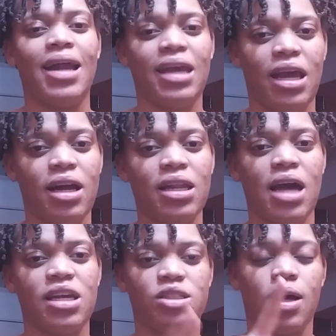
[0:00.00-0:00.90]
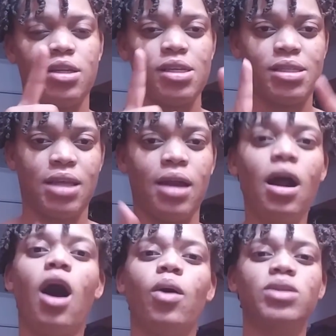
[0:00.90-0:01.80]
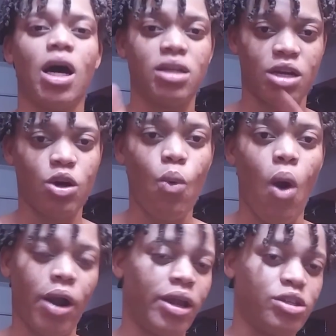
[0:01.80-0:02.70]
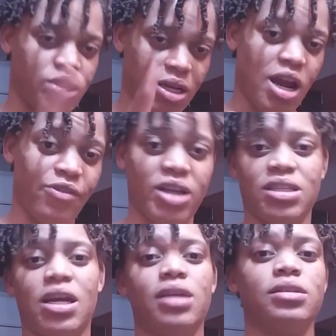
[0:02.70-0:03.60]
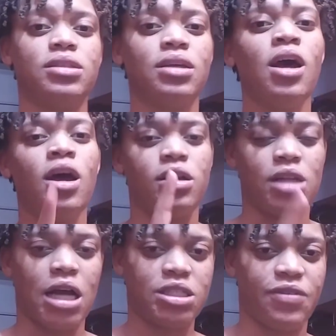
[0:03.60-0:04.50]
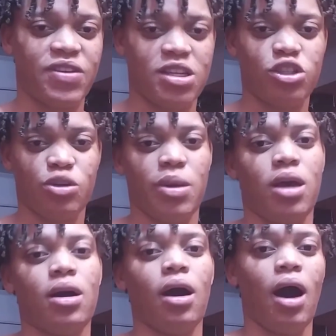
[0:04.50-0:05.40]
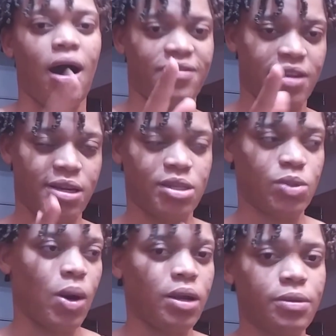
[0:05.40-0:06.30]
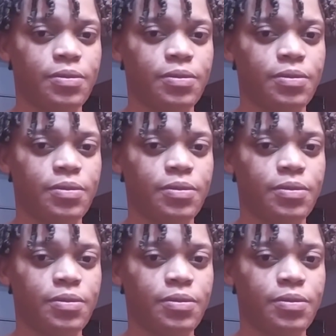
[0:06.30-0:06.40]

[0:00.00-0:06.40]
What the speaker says: and England is going to send out another warning to their residents not to visit Jamaica after this one.